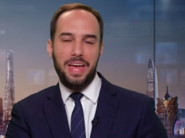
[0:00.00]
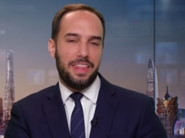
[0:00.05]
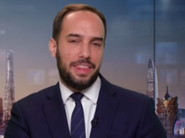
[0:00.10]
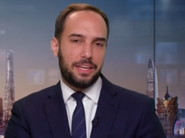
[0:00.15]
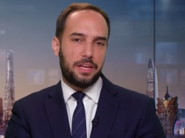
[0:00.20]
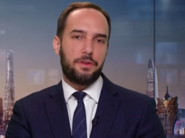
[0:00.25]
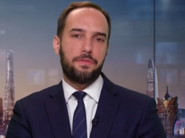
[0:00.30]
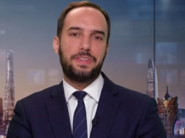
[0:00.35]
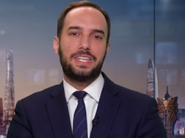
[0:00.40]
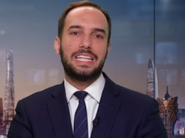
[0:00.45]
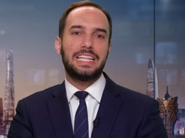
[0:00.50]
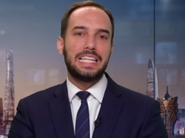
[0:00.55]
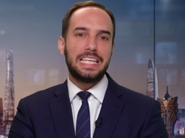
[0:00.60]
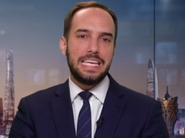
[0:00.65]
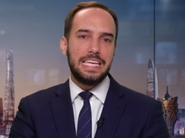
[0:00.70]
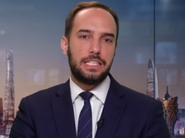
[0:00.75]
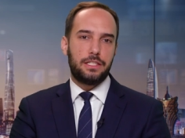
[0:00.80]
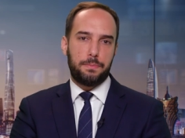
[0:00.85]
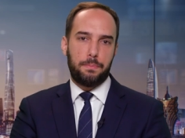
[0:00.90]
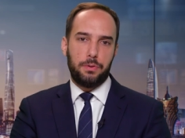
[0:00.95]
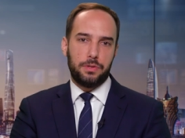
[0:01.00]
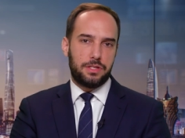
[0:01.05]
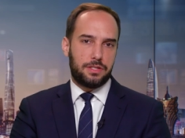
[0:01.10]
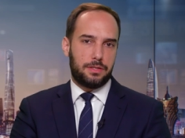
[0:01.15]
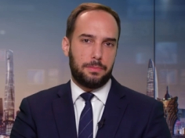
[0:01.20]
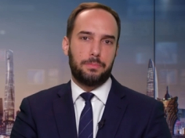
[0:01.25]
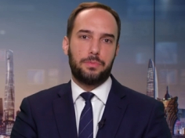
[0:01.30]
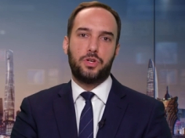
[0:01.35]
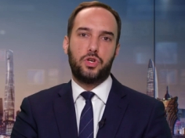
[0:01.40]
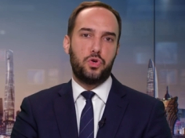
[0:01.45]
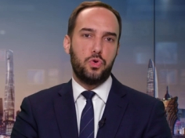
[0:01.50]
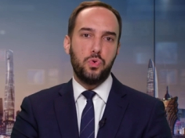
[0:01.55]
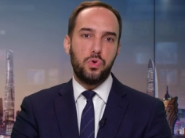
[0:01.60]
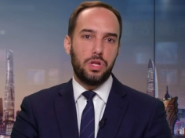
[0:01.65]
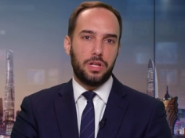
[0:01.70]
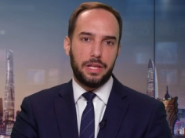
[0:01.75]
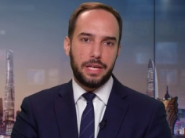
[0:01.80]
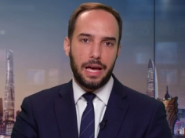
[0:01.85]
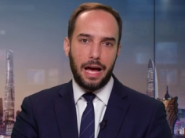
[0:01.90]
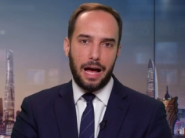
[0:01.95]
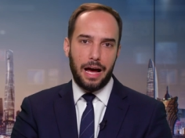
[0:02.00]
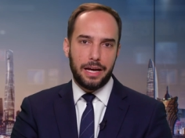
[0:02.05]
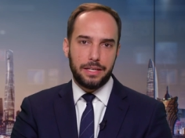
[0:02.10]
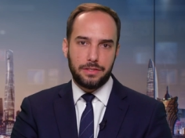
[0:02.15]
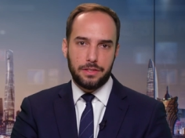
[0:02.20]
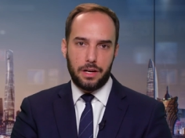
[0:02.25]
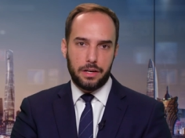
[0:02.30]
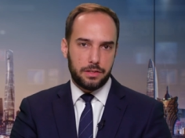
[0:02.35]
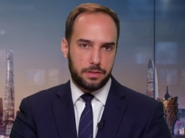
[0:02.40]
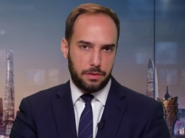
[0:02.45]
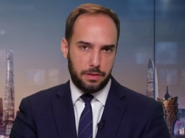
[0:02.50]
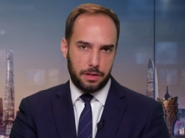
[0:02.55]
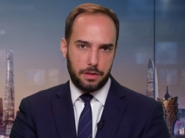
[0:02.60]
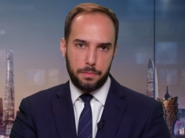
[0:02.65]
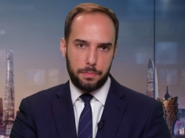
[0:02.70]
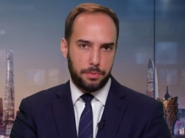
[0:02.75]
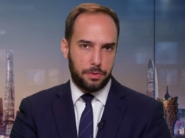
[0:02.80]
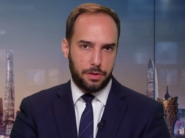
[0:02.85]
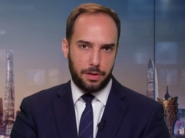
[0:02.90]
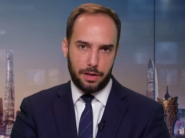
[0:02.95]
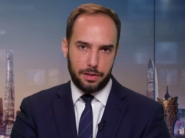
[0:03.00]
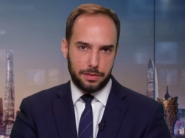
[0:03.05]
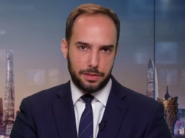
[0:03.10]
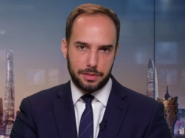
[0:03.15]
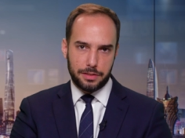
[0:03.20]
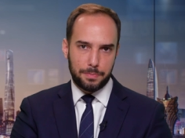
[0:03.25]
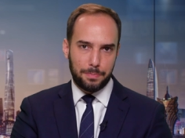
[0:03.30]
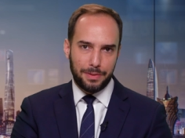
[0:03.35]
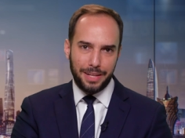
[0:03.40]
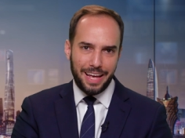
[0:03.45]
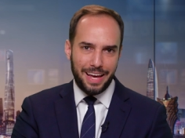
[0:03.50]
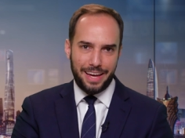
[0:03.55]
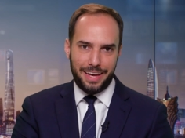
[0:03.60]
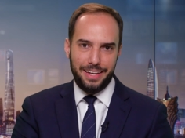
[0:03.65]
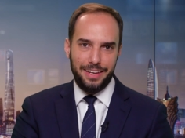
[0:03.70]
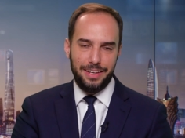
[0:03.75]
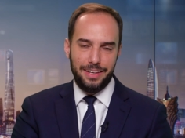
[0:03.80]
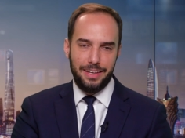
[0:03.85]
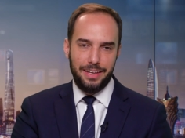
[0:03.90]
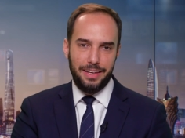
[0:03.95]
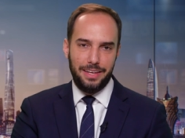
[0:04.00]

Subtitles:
They could have at least put some googly eyes on it so they could put it on display.